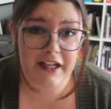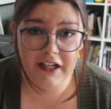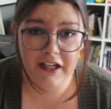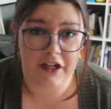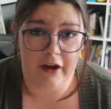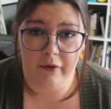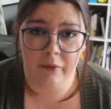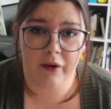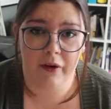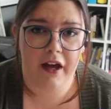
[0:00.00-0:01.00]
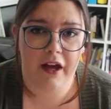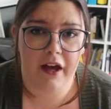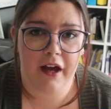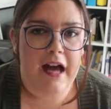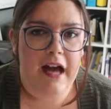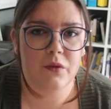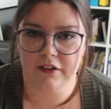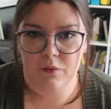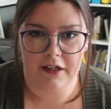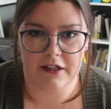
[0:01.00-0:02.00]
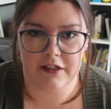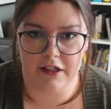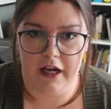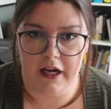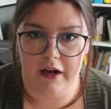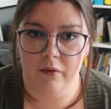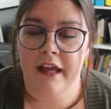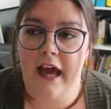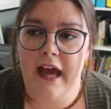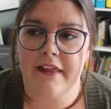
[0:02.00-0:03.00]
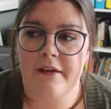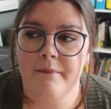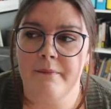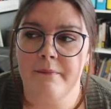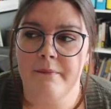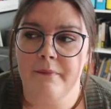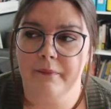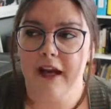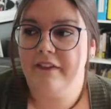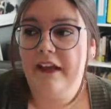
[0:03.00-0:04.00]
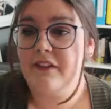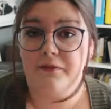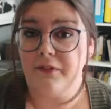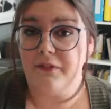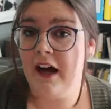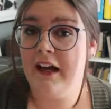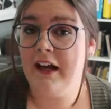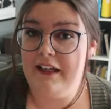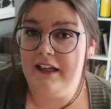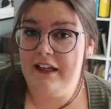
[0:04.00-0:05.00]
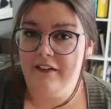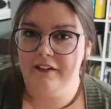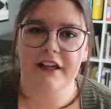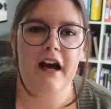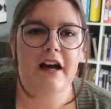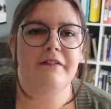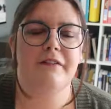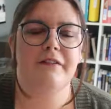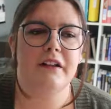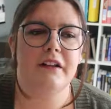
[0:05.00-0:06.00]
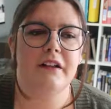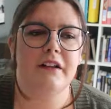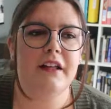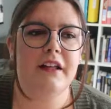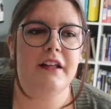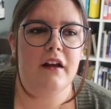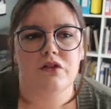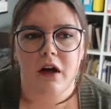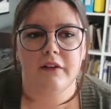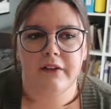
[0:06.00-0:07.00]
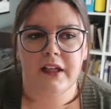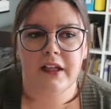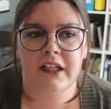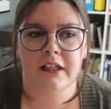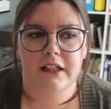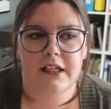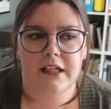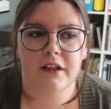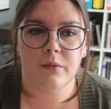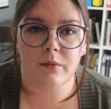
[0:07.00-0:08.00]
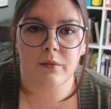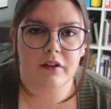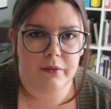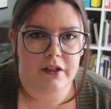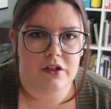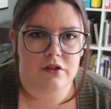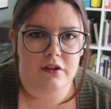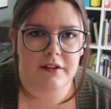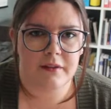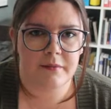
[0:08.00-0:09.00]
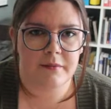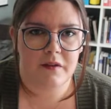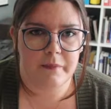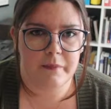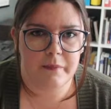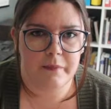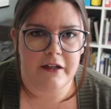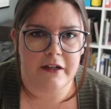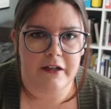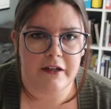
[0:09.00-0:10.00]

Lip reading: going to go as well as you want it to go. And that's fine. Like, I feel like so often in the world of equestrianism especially,